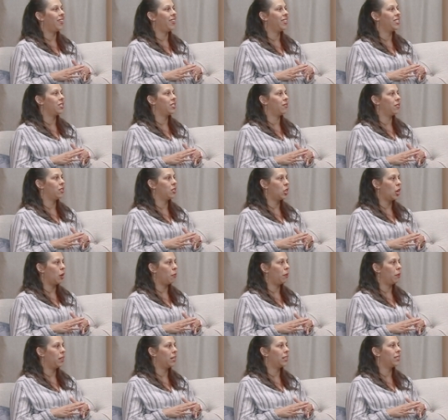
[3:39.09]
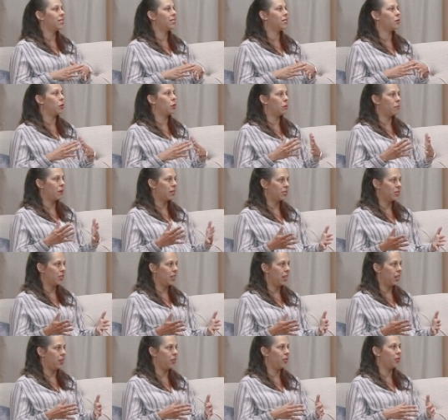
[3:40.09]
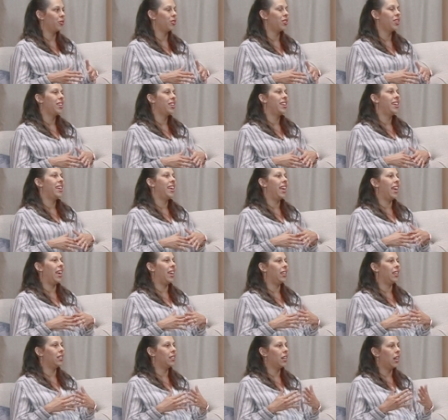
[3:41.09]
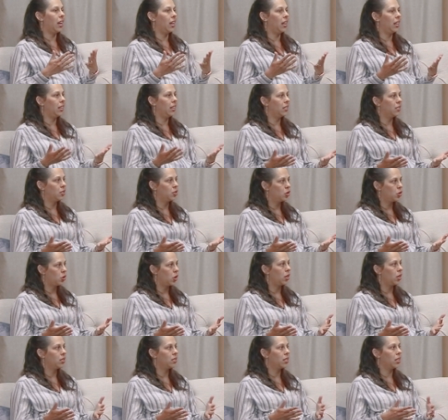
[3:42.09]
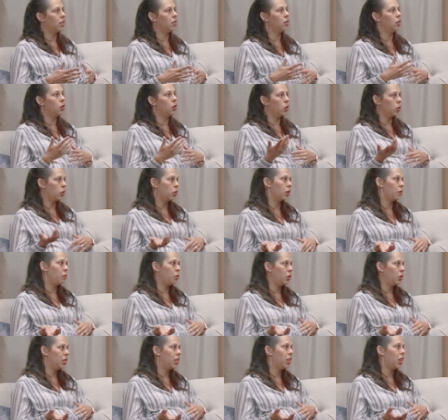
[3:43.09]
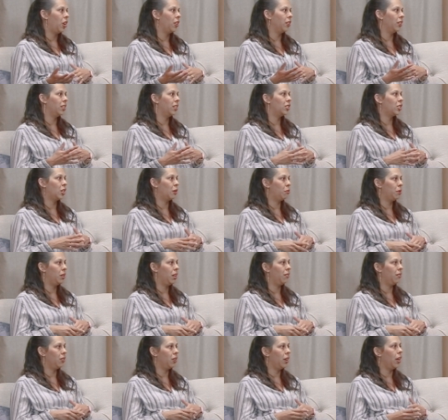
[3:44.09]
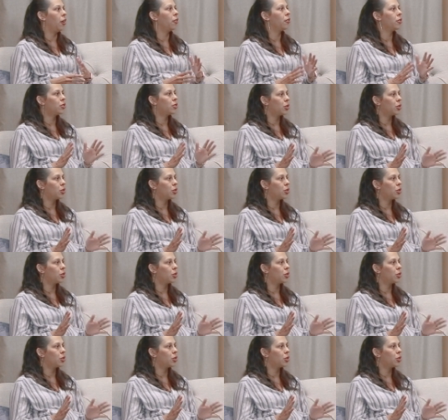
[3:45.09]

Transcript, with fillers: on different topics mm-hmm. with mental health and I instruct at a local community college on mm-hmm. behavioral health.